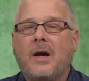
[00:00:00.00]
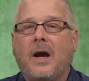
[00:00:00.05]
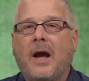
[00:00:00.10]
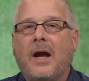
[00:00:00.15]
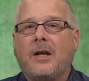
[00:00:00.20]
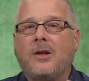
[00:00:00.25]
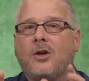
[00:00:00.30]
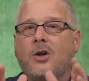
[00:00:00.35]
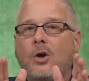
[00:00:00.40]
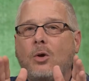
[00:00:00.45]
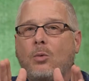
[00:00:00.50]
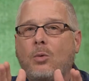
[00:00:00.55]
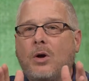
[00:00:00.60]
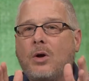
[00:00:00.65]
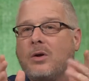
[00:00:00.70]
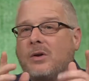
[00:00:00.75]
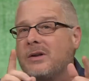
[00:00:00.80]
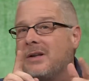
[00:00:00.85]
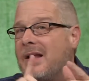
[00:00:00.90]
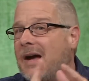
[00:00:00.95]
And you
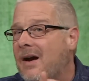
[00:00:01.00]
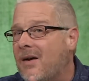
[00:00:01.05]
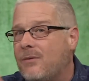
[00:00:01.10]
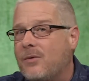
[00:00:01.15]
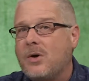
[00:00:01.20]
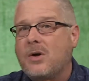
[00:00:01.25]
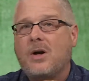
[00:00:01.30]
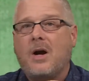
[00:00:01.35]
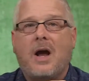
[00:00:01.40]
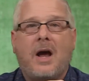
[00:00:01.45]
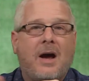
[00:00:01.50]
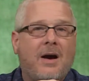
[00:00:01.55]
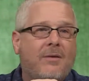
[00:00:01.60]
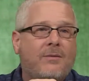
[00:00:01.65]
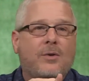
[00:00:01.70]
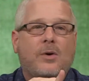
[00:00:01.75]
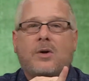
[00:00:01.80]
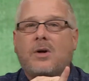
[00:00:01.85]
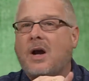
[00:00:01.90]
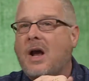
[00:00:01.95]
will never,
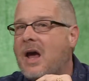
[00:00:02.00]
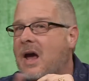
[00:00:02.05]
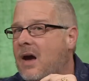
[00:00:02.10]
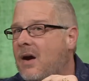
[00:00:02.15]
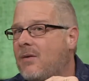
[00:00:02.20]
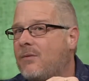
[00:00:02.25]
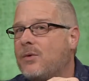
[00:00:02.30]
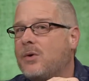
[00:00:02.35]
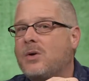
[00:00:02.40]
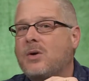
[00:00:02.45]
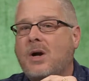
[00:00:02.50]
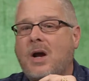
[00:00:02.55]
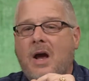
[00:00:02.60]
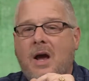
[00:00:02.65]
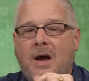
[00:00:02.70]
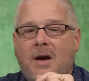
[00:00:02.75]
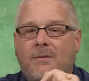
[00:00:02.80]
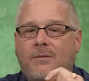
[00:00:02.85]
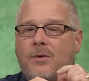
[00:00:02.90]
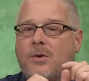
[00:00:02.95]
ever, ever,
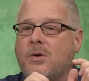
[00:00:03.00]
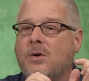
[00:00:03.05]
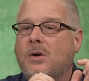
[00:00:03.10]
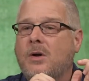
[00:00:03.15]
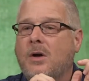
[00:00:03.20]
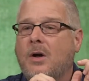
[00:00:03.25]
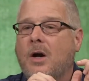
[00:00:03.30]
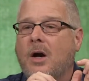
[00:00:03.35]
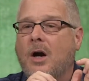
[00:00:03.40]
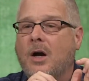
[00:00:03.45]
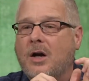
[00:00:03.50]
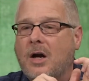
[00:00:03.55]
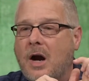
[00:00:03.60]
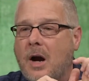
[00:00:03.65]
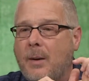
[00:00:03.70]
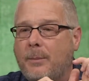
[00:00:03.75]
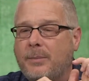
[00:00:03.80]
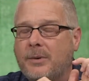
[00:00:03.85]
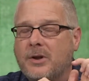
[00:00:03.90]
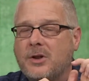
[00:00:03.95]
ever
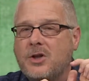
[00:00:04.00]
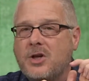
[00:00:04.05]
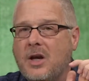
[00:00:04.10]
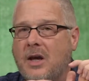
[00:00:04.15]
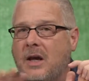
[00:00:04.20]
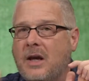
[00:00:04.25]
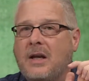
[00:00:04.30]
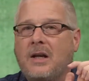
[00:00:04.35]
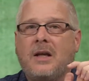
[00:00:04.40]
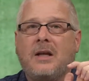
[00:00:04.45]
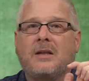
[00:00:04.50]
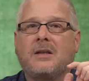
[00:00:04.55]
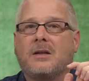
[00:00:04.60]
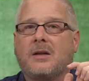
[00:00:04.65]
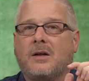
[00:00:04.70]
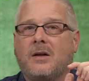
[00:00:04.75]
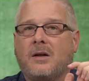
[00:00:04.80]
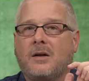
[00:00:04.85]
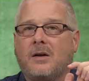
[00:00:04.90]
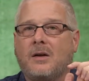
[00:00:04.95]
accomplish
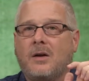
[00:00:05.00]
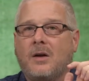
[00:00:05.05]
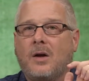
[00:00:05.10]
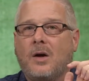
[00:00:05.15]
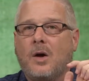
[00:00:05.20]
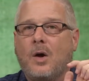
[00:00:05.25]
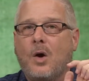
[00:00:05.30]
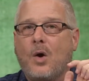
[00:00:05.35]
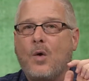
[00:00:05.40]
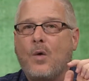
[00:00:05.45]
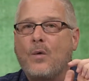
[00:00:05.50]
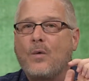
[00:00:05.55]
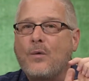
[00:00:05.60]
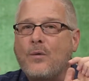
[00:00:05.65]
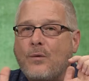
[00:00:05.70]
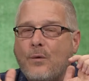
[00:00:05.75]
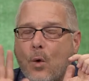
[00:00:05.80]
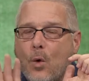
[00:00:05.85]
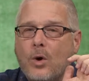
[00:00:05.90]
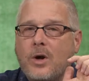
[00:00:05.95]
anything
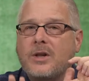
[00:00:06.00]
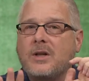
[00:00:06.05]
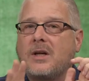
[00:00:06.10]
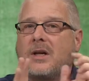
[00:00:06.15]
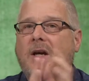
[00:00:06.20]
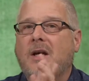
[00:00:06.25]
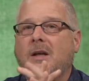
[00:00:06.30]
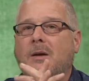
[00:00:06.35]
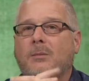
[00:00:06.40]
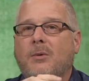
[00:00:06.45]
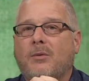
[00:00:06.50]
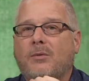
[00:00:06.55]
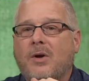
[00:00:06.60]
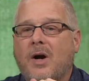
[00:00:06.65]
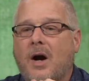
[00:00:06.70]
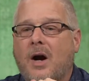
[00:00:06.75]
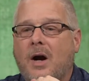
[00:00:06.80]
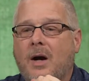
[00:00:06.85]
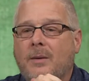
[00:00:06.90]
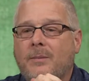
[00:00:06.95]
for the kingdom of
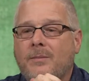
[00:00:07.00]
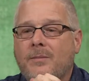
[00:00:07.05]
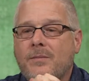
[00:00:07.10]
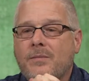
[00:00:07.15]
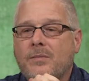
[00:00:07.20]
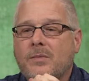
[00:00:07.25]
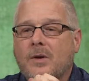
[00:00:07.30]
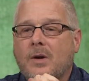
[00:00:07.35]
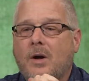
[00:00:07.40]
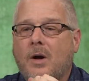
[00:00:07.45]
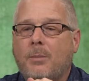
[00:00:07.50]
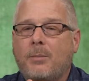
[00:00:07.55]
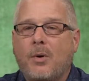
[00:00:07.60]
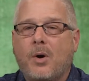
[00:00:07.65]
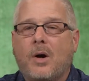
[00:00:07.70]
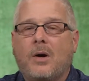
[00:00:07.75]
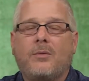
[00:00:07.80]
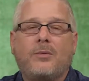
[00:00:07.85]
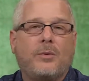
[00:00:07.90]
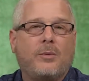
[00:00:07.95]
God
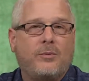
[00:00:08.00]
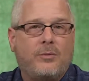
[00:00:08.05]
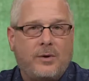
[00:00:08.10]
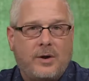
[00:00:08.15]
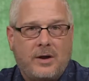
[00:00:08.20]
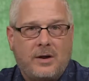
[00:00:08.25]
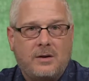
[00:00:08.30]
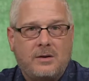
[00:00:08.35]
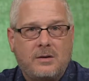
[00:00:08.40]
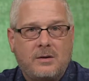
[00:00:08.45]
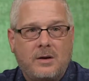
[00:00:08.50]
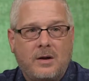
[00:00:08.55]
apart from faith.